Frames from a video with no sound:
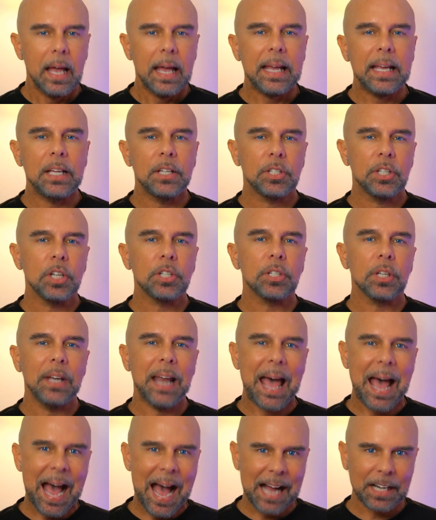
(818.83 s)
is this an
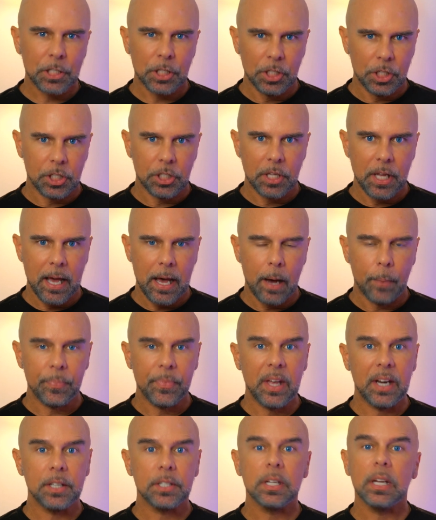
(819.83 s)
action step
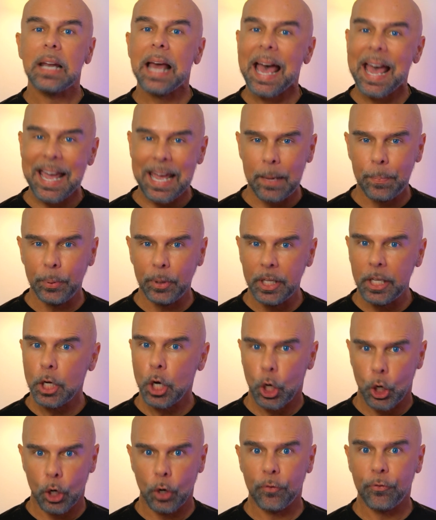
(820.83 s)
that is enabling
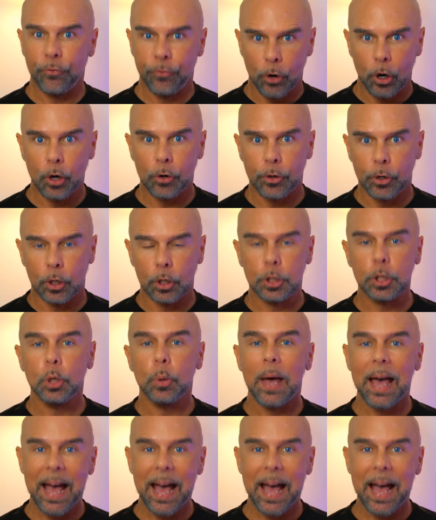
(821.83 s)
her further to